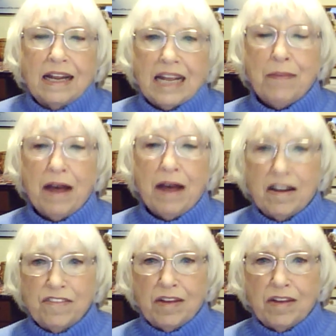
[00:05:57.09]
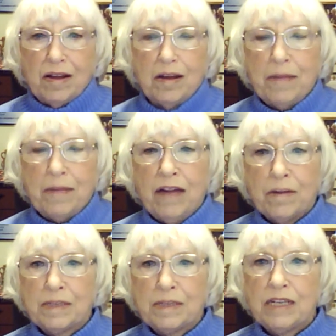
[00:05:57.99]
came out of
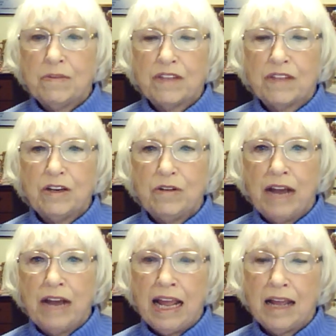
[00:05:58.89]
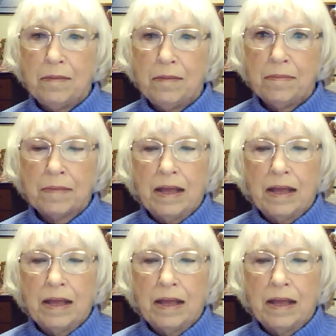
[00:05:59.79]
bankruptcy with a new name,